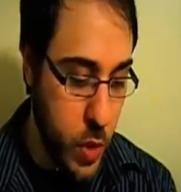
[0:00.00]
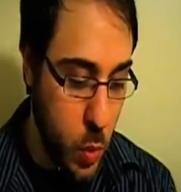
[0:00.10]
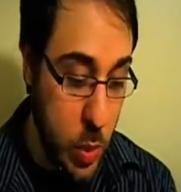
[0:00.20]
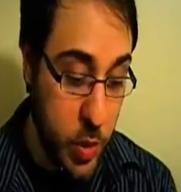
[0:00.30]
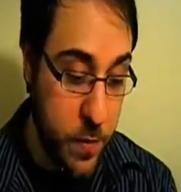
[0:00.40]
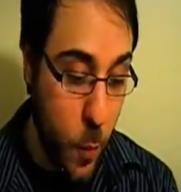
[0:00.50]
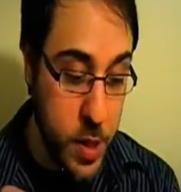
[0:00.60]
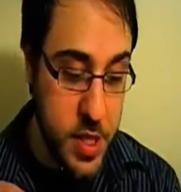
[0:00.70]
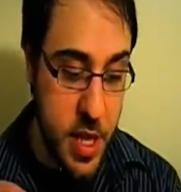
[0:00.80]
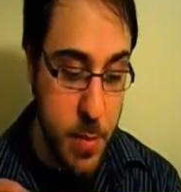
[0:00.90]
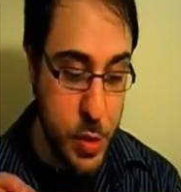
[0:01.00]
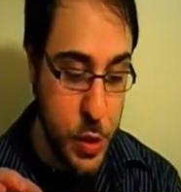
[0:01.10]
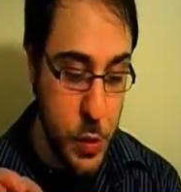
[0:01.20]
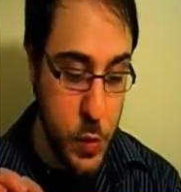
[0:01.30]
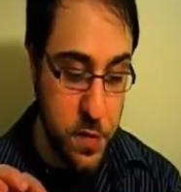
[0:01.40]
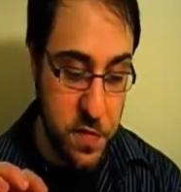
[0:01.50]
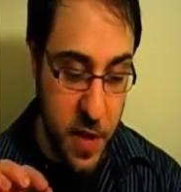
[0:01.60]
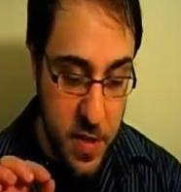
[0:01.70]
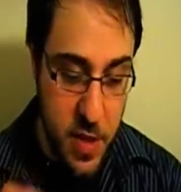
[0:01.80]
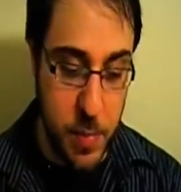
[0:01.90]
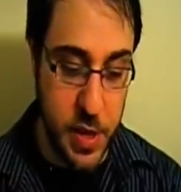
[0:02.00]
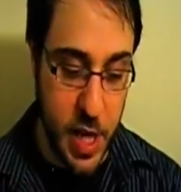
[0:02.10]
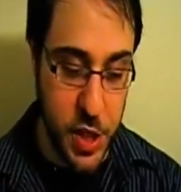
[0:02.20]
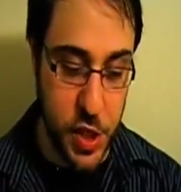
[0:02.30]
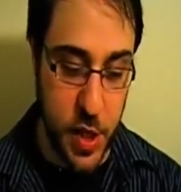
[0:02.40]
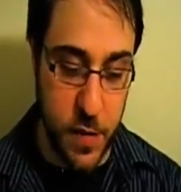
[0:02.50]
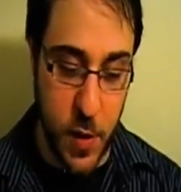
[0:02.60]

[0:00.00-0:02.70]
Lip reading: We would force them to fund the production of